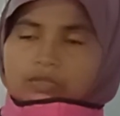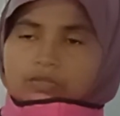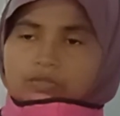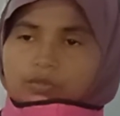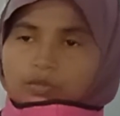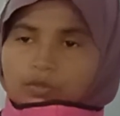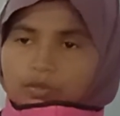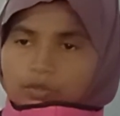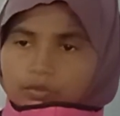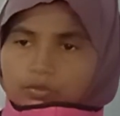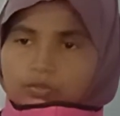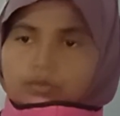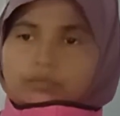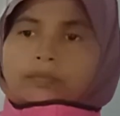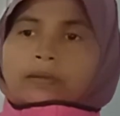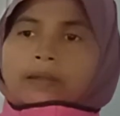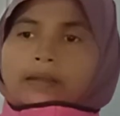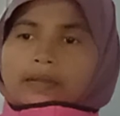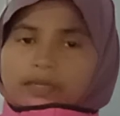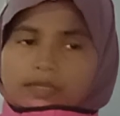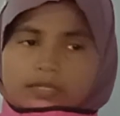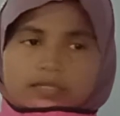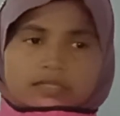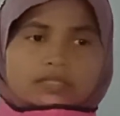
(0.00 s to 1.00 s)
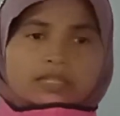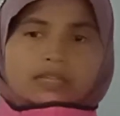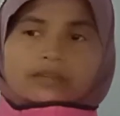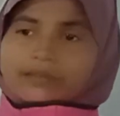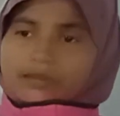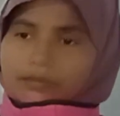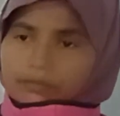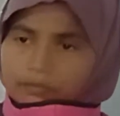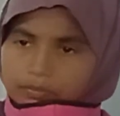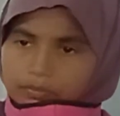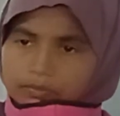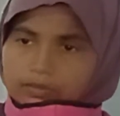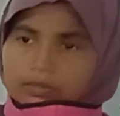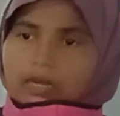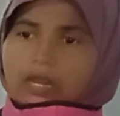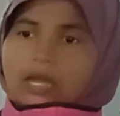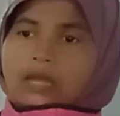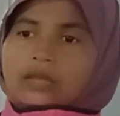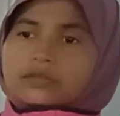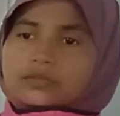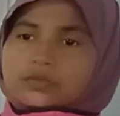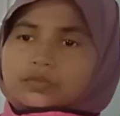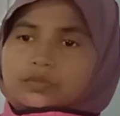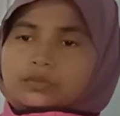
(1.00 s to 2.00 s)
So to balance our
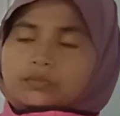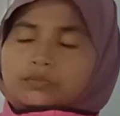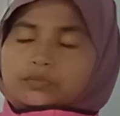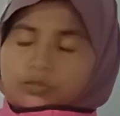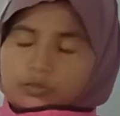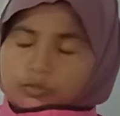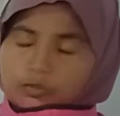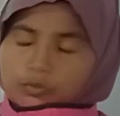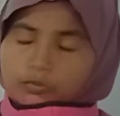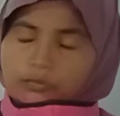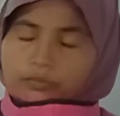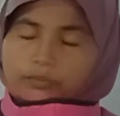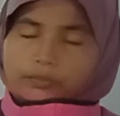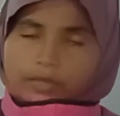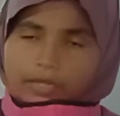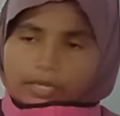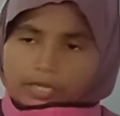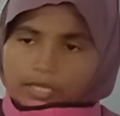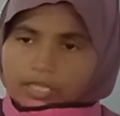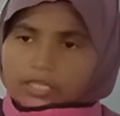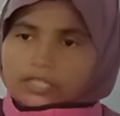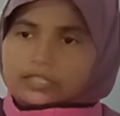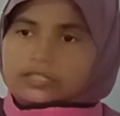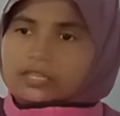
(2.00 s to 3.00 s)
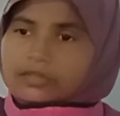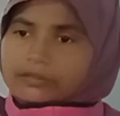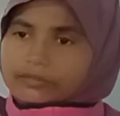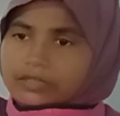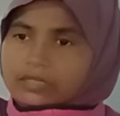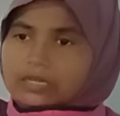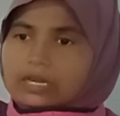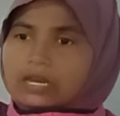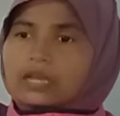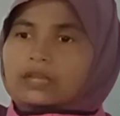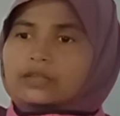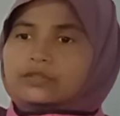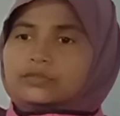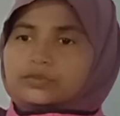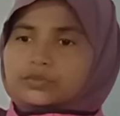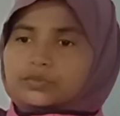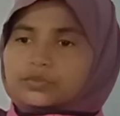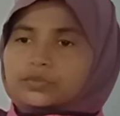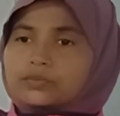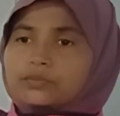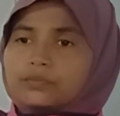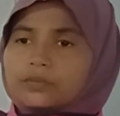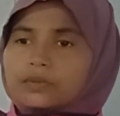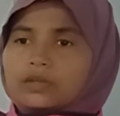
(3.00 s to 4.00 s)
classrooms, to manage our
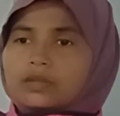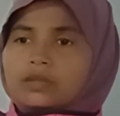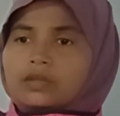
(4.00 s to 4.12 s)
classroom,